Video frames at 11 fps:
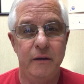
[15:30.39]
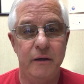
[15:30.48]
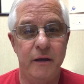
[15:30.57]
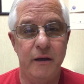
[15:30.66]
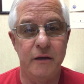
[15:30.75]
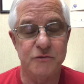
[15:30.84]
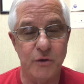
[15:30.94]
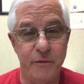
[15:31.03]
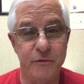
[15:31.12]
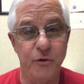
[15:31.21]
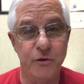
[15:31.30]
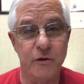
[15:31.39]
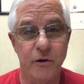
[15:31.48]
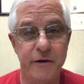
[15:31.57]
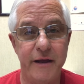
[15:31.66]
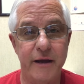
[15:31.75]
And so I would go to
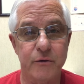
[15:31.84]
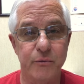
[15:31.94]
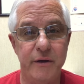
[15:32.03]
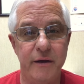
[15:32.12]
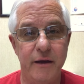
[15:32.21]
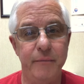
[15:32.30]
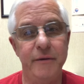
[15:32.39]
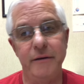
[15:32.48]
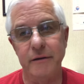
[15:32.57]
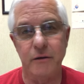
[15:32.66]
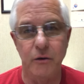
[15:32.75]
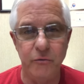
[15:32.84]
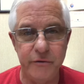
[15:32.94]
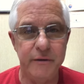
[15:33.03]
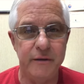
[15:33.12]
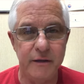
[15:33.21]
cardiac rehab, and then the
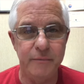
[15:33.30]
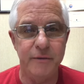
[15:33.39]
COVID came,